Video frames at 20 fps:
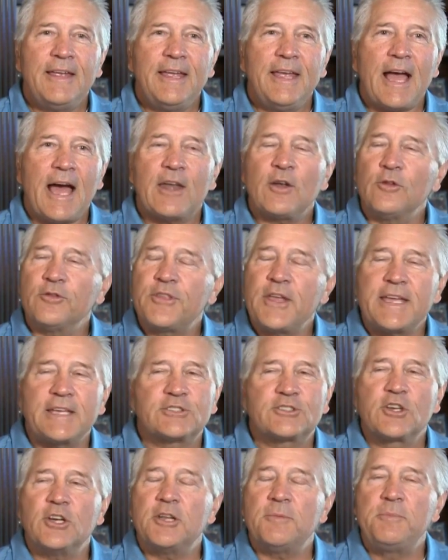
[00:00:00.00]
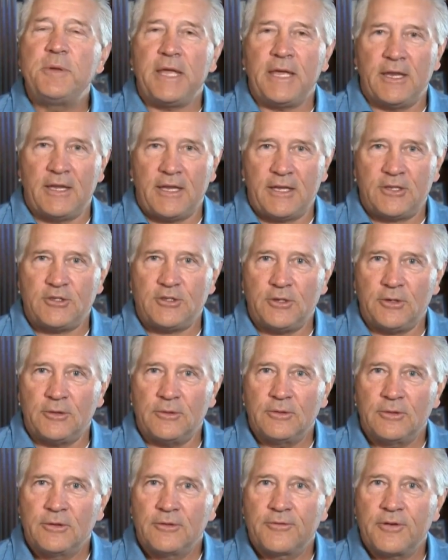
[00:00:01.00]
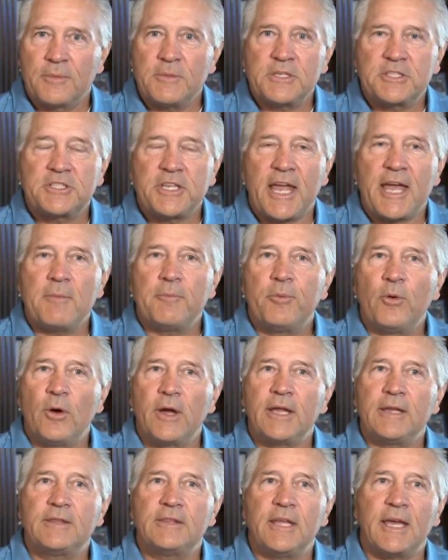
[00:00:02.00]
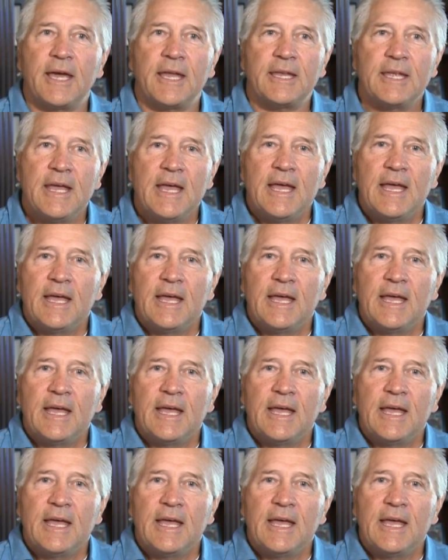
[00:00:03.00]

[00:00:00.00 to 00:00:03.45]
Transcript: I don't think it's going to be an issue from the standpoint that